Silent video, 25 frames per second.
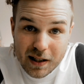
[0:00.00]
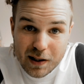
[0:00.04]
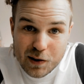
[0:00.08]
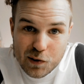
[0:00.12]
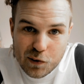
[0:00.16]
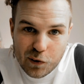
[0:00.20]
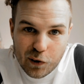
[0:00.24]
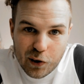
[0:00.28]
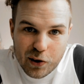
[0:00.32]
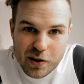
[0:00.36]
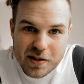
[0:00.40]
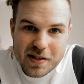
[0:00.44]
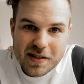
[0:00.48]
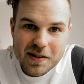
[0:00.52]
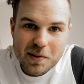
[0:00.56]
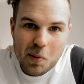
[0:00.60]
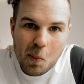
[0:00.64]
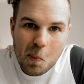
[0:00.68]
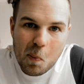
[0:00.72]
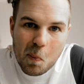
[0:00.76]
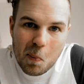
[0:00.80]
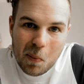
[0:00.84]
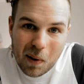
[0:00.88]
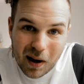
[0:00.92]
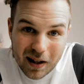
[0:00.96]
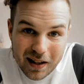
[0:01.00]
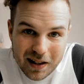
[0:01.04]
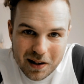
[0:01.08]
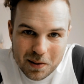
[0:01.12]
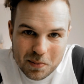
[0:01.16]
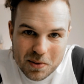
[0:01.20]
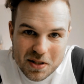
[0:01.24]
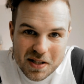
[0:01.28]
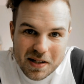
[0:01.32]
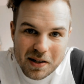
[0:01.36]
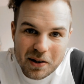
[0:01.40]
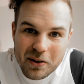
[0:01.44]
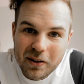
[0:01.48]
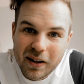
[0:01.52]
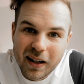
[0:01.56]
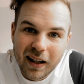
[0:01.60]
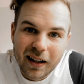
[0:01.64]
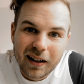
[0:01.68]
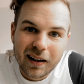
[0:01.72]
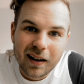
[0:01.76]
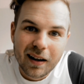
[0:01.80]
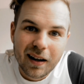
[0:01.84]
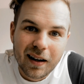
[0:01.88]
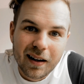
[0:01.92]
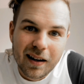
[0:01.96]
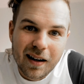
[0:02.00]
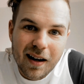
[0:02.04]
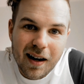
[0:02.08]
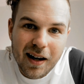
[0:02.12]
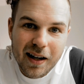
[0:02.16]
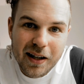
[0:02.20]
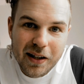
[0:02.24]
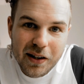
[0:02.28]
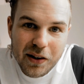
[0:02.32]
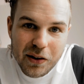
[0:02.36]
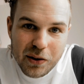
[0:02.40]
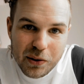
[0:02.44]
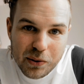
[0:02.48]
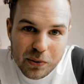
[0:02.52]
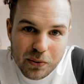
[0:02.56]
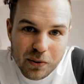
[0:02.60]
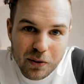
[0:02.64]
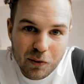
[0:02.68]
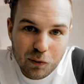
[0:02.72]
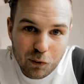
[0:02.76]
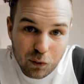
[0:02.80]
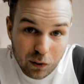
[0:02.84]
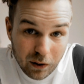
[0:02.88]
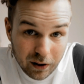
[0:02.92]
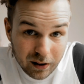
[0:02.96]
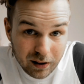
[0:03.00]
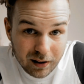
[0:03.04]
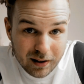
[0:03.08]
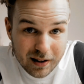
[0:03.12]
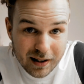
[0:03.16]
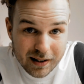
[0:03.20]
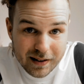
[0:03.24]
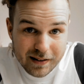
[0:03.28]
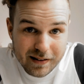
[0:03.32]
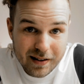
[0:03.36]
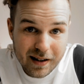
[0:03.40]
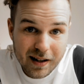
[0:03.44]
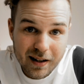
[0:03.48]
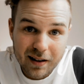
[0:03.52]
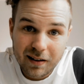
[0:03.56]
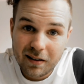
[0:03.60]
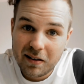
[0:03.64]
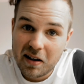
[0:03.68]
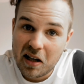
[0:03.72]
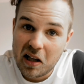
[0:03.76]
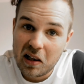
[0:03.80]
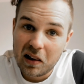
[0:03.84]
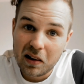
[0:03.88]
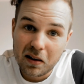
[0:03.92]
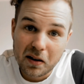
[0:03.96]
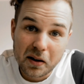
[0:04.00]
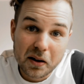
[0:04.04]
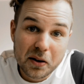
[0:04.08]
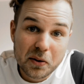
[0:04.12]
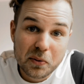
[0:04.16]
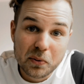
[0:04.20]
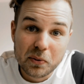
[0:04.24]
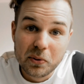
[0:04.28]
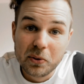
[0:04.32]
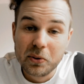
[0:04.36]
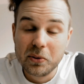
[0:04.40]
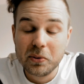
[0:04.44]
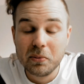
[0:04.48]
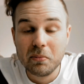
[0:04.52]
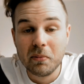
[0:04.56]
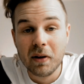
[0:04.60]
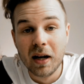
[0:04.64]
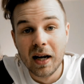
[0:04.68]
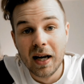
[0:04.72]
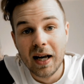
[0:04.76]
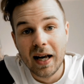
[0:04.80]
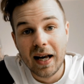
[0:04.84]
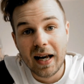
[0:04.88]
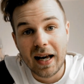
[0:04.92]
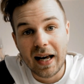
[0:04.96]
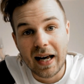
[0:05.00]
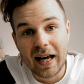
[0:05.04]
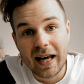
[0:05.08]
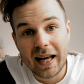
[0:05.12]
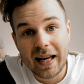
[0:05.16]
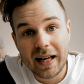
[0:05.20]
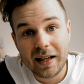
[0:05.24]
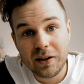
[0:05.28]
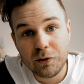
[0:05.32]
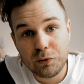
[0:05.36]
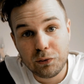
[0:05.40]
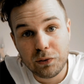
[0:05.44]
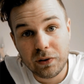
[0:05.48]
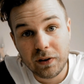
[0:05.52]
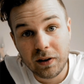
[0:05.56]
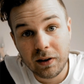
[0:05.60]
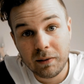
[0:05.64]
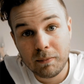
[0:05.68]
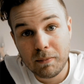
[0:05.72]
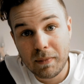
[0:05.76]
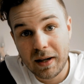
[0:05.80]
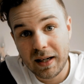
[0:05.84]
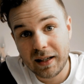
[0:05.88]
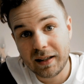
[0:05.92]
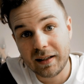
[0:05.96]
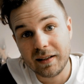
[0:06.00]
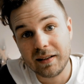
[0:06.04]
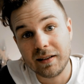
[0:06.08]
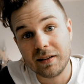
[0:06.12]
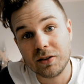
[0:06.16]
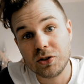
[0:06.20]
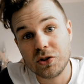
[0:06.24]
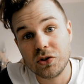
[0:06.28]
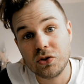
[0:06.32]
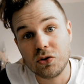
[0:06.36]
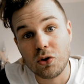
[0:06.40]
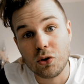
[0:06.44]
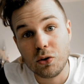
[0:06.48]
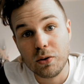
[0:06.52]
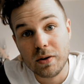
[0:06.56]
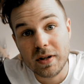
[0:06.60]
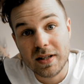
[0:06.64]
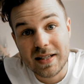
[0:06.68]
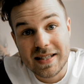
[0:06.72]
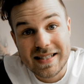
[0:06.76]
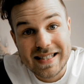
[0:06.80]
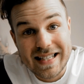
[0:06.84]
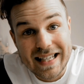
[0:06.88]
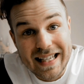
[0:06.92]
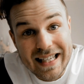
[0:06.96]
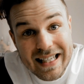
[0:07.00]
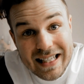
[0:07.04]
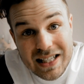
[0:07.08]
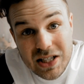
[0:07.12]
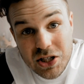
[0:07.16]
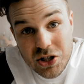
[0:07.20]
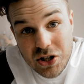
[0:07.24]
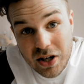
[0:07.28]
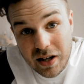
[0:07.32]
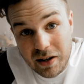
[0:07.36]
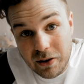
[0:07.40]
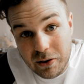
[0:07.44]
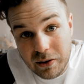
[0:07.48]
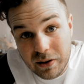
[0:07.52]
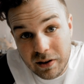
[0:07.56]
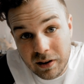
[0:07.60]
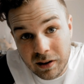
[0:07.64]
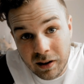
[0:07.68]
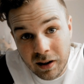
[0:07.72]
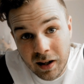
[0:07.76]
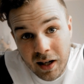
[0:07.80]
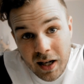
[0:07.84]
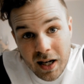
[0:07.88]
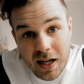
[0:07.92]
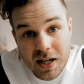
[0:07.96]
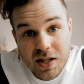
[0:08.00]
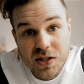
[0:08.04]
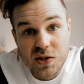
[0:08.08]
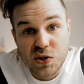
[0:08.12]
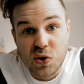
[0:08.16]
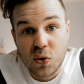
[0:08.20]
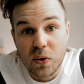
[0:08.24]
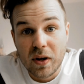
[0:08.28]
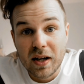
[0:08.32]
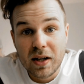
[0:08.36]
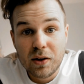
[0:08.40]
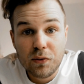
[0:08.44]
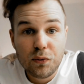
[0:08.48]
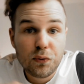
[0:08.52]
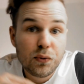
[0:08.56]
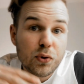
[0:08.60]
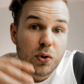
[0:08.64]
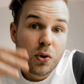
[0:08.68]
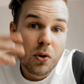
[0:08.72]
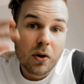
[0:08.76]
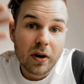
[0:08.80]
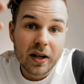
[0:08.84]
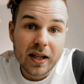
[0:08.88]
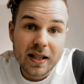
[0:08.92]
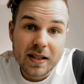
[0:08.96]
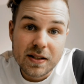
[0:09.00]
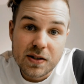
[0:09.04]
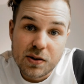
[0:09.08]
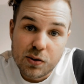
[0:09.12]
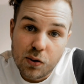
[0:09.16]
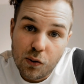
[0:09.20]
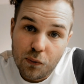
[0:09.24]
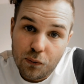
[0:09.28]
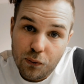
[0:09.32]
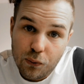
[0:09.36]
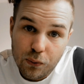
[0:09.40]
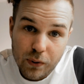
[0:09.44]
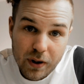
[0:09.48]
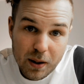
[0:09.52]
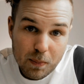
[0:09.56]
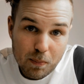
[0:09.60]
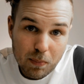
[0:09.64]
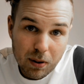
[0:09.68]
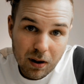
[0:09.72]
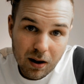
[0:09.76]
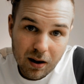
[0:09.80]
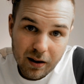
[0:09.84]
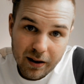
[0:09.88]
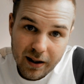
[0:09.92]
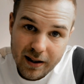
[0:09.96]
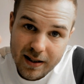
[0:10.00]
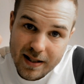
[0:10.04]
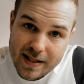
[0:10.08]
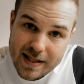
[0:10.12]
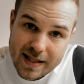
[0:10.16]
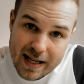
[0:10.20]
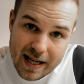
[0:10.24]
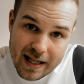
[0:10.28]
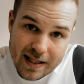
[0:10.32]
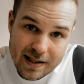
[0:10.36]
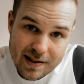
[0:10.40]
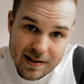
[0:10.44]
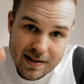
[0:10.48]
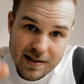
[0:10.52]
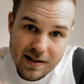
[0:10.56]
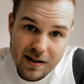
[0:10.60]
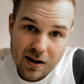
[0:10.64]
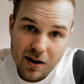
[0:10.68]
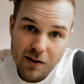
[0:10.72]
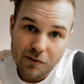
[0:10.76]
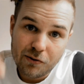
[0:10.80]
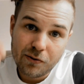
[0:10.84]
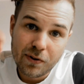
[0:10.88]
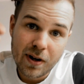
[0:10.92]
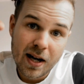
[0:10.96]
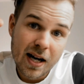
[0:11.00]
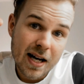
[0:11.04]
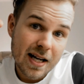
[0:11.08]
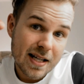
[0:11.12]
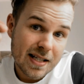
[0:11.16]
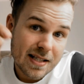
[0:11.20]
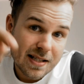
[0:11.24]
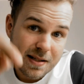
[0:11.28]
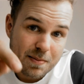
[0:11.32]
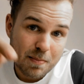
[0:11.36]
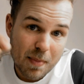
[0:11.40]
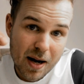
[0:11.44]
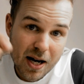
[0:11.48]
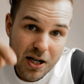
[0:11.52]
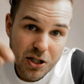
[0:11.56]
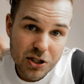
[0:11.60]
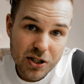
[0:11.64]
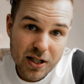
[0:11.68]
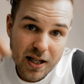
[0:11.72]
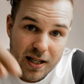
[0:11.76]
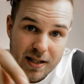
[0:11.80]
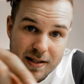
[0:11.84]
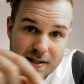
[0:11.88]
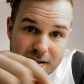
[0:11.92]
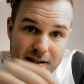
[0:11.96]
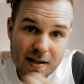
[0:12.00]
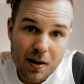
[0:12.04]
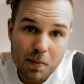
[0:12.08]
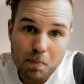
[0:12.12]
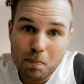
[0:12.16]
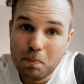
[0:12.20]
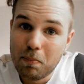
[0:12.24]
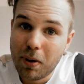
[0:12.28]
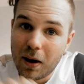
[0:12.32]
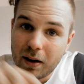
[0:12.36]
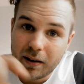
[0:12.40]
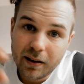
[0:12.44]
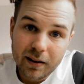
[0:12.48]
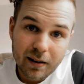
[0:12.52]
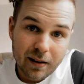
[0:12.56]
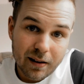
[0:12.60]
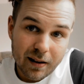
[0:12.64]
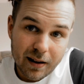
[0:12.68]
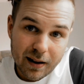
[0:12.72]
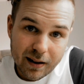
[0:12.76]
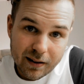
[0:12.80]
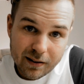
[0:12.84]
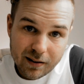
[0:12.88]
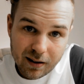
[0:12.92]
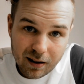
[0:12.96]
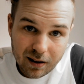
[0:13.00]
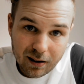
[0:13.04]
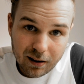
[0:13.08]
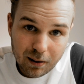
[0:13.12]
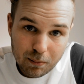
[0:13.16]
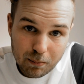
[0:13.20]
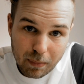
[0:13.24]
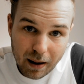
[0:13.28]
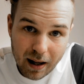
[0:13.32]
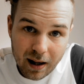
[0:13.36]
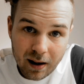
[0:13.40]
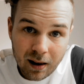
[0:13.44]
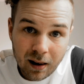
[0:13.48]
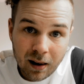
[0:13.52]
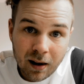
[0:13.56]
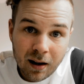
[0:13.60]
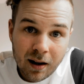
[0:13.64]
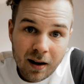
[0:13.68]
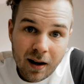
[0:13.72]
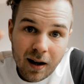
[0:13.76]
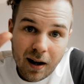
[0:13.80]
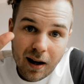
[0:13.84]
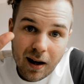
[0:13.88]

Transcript: things first, my name is Eric and I do Final Cut ten and Lightroom and filmmaking tutorials in general. So if you're into free plugins and stuff, smash that sub button, hit the little bell